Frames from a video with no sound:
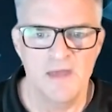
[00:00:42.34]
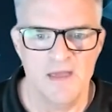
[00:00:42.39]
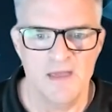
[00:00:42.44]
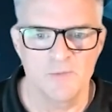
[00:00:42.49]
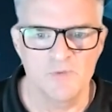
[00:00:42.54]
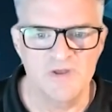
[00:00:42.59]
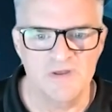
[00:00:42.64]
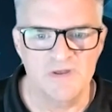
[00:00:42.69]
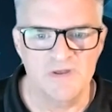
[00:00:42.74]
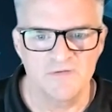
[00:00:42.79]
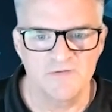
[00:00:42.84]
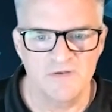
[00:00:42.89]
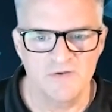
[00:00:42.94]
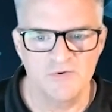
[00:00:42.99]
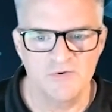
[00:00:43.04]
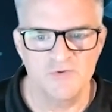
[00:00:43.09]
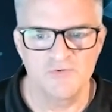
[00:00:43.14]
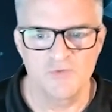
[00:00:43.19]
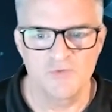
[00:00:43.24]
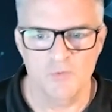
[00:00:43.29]
And we
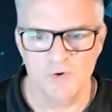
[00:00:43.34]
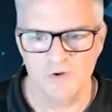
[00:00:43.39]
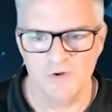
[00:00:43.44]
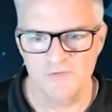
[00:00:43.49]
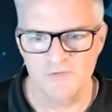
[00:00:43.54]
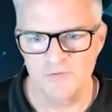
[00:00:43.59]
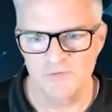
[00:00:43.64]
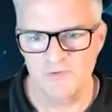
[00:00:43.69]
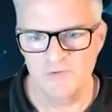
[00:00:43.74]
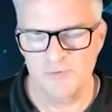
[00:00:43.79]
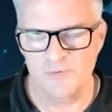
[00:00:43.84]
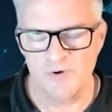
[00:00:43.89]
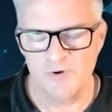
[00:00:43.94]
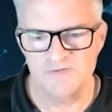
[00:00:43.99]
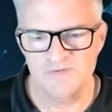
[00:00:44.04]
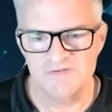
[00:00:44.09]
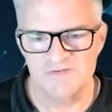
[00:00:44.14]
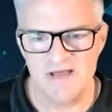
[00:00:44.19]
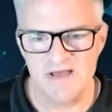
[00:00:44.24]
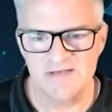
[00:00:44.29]
continued to work through the
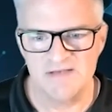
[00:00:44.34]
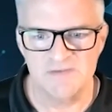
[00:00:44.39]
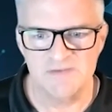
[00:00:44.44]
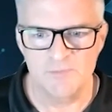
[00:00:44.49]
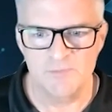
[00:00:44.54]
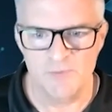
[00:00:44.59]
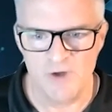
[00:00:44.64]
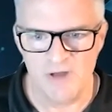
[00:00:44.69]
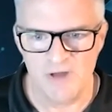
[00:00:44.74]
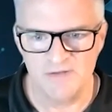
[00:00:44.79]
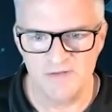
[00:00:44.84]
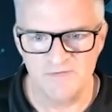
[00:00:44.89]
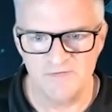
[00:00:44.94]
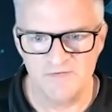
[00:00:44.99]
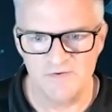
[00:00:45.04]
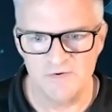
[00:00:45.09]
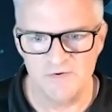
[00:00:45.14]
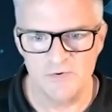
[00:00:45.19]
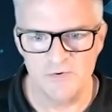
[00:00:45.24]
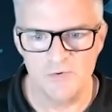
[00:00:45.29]
process and brought it
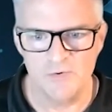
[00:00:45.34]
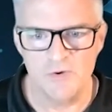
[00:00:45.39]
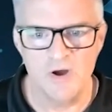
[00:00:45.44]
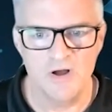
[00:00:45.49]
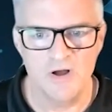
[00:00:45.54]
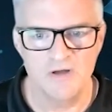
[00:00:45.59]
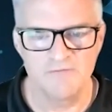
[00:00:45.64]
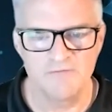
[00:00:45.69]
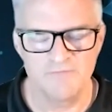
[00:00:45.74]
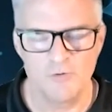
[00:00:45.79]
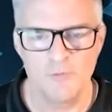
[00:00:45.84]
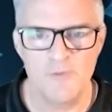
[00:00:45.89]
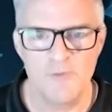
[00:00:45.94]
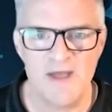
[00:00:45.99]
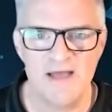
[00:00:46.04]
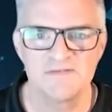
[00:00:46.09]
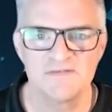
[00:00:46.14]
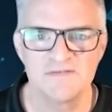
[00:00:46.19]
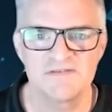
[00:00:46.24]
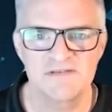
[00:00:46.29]
to full
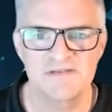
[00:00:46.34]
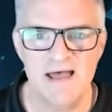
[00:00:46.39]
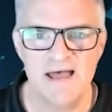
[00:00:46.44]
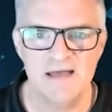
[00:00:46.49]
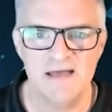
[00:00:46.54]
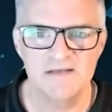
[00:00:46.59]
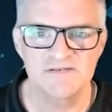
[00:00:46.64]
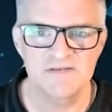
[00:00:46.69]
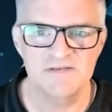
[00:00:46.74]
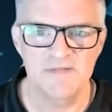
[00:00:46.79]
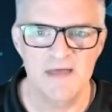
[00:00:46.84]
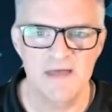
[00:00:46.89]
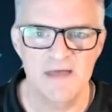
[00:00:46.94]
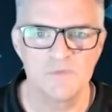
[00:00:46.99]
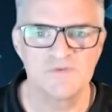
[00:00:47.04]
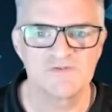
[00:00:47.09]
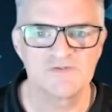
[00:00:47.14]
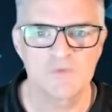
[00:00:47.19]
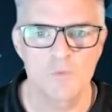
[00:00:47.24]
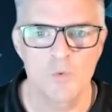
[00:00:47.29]
patent status. And
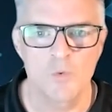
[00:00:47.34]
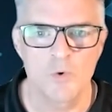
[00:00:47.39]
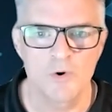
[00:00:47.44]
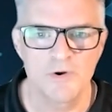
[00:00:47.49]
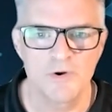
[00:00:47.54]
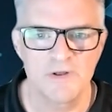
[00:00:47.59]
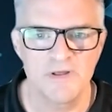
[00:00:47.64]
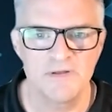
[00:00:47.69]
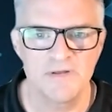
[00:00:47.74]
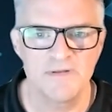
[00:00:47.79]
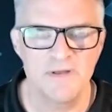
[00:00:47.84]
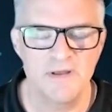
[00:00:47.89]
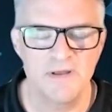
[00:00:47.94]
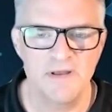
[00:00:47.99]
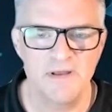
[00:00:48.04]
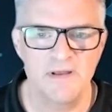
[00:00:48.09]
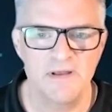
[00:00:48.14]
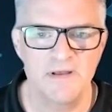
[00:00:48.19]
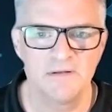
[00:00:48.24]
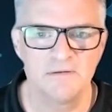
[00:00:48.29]
that was awarded
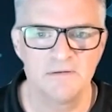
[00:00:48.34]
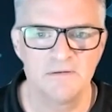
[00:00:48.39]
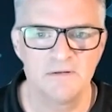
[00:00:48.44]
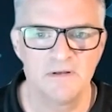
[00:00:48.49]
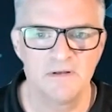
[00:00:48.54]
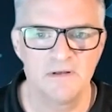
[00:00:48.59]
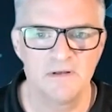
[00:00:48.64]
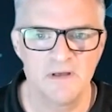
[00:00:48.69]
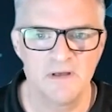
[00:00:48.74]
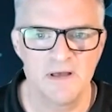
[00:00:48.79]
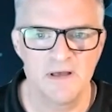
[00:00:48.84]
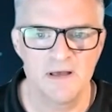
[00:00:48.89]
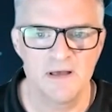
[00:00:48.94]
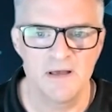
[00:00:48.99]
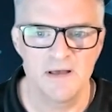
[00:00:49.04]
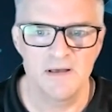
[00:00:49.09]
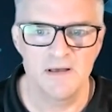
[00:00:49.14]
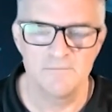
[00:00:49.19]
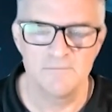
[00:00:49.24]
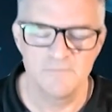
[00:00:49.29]
in
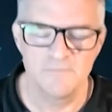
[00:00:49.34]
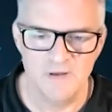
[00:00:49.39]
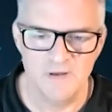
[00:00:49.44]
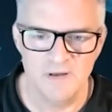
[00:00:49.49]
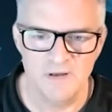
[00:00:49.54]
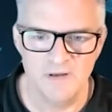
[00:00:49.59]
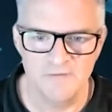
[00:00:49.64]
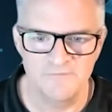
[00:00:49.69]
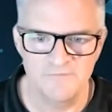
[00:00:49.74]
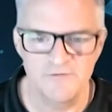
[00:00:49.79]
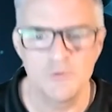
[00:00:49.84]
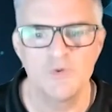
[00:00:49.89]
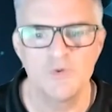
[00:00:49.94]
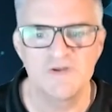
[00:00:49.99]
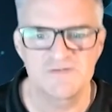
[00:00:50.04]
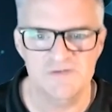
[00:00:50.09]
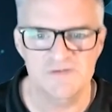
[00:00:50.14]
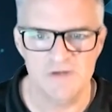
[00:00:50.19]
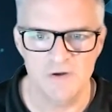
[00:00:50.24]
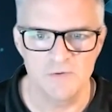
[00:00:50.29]
uh, a few
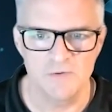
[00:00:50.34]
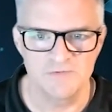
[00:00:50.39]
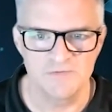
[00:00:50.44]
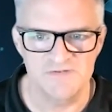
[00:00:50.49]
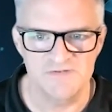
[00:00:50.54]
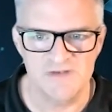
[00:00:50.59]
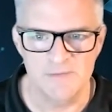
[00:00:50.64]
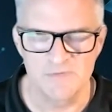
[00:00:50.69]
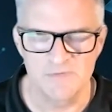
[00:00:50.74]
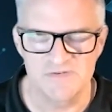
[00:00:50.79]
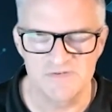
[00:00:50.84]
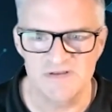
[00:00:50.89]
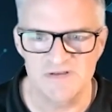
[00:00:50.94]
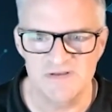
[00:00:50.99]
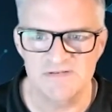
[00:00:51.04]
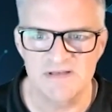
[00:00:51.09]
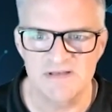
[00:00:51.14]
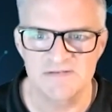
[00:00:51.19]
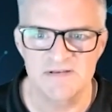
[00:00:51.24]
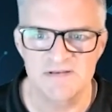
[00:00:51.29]
weeks ago, December
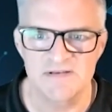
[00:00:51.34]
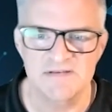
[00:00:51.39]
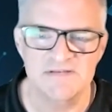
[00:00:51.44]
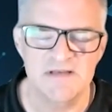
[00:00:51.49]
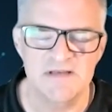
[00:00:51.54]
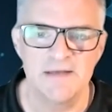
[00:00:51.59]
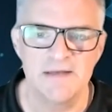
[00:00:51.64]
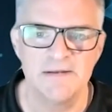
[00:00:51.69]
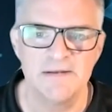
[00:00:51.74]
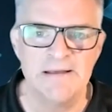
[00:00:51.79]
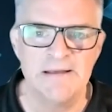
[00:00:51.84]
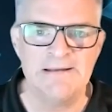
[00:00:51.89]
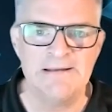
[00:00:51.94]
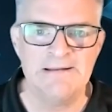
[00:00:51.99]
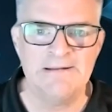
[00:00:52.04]
6th, as I said.